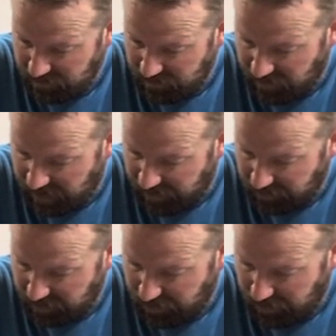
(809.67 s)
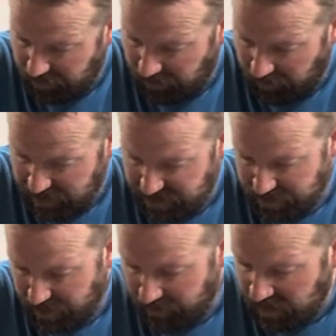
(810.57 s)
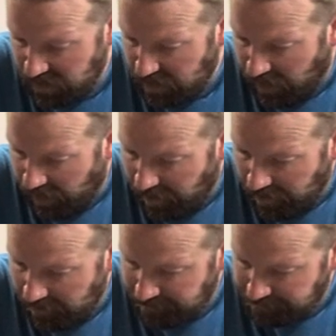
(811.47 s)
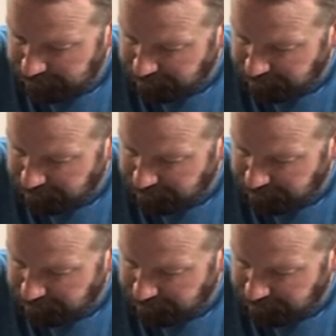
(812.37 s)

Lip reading: definitely do an amazing job. Let's